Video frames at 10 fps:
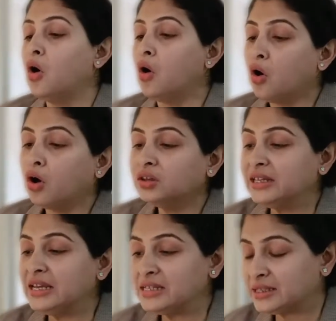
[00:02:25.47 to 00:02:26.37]
All
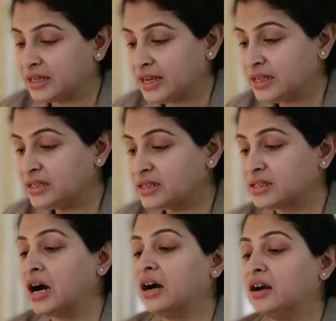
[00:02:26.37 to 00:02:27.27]
these things
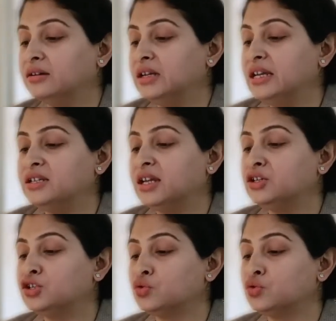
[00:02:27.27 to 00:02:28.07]
are leading